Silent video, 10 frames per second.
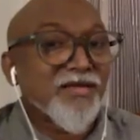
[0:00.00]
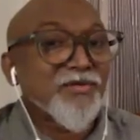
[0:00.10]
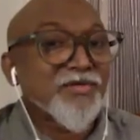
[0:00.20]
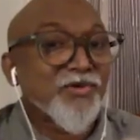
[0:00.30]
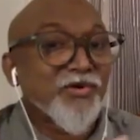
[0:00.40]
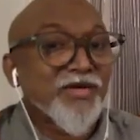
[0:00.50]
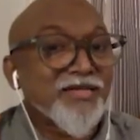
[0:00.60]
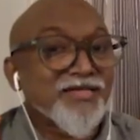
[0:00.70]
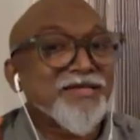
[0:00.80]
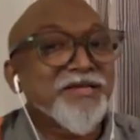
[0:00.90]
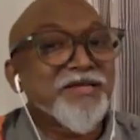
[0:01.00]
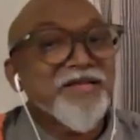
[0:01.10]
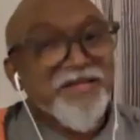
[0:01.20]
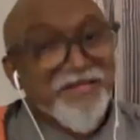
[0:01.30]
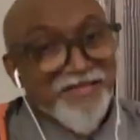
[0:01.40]
I was curating
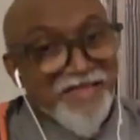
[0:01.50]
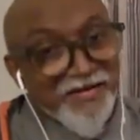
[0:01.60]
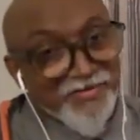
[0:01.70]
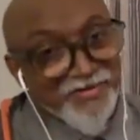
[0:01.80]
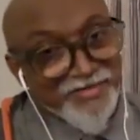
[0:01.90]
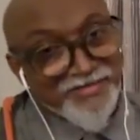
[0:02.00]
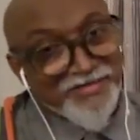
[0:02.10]
galleries.